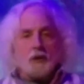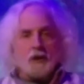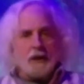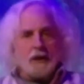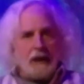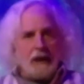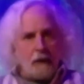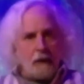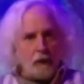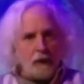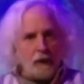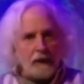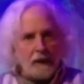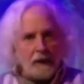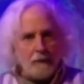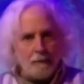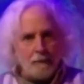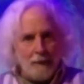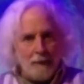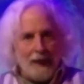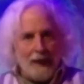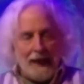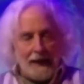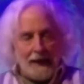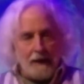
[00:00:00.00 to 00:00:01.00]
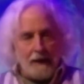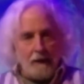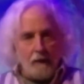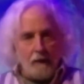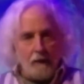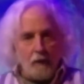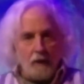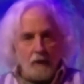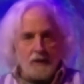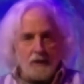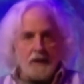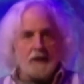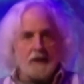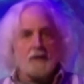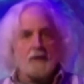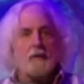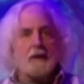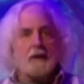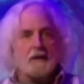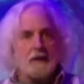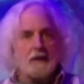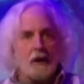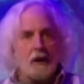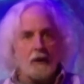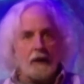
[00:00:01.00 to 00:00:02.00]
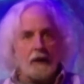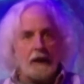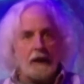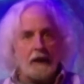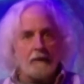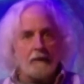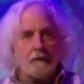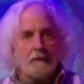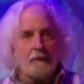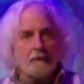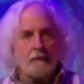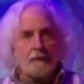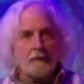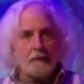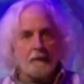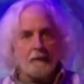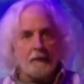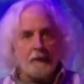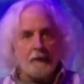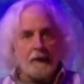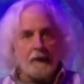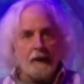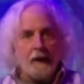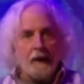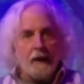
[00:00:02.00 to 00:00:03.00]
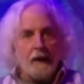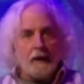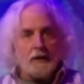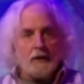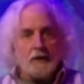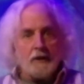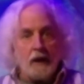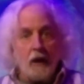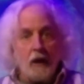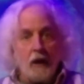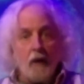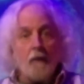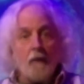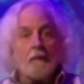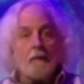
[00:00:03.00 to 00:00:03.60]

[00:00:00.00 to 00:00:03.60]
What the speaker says: that really bit was the Smithsonian. So